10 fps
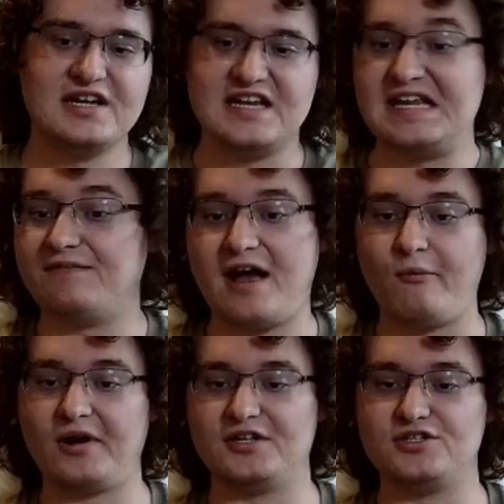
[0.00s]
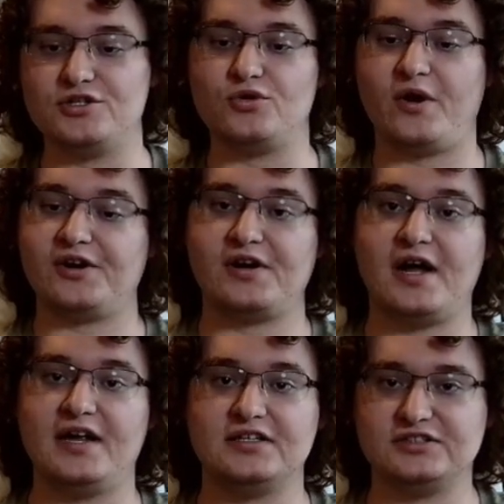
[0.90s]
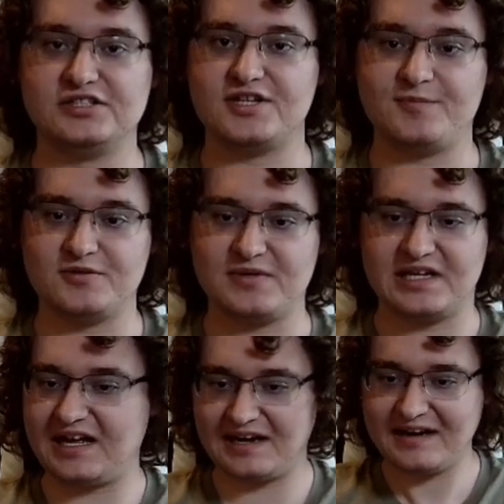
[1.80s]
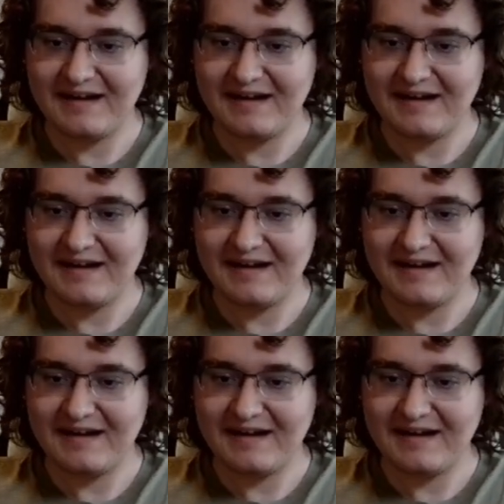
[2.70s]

if i wanted to join or not it's up to me and